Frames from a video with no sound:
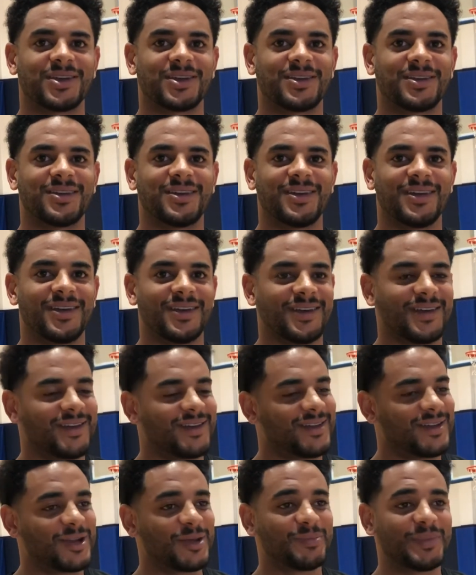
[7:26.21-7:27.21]
and
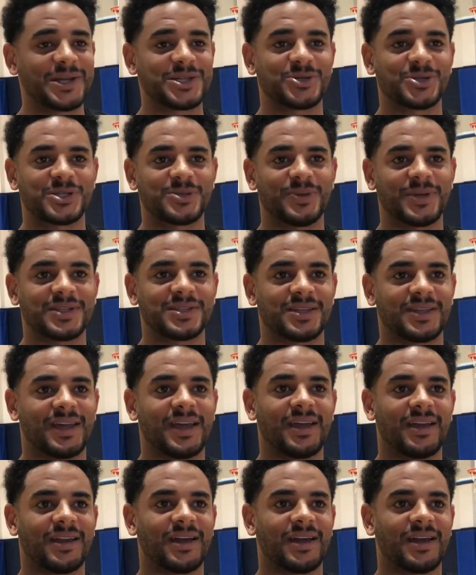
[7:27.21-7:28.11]
much respect to that.